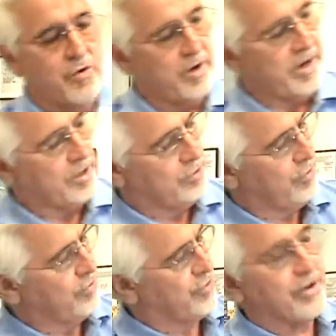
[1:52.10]
going to
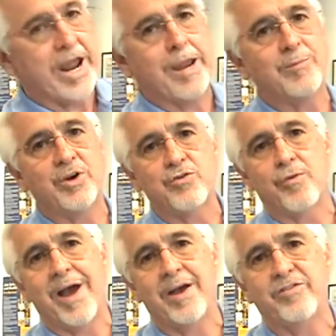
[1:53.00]
include your name and
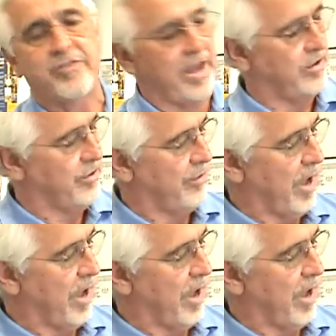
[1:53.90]
address and